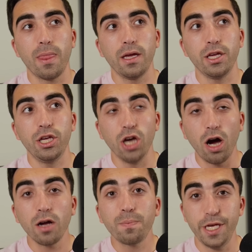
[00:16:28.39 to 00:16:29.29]

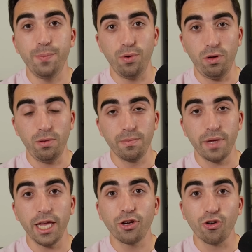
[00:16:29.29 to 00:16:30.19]
young people
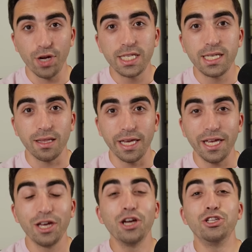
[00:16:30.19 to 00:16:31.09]
increasingly
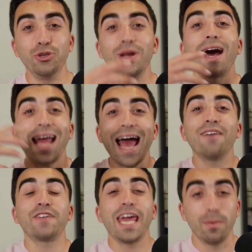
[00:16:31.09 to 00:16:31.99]
do not
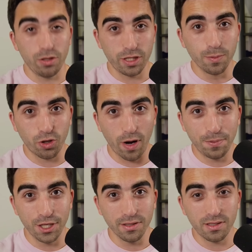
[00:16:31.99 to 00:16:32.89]
have cable
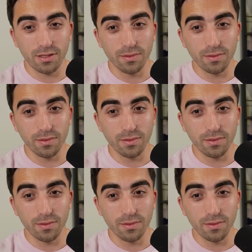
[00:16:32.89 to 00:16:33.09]
subscriptions.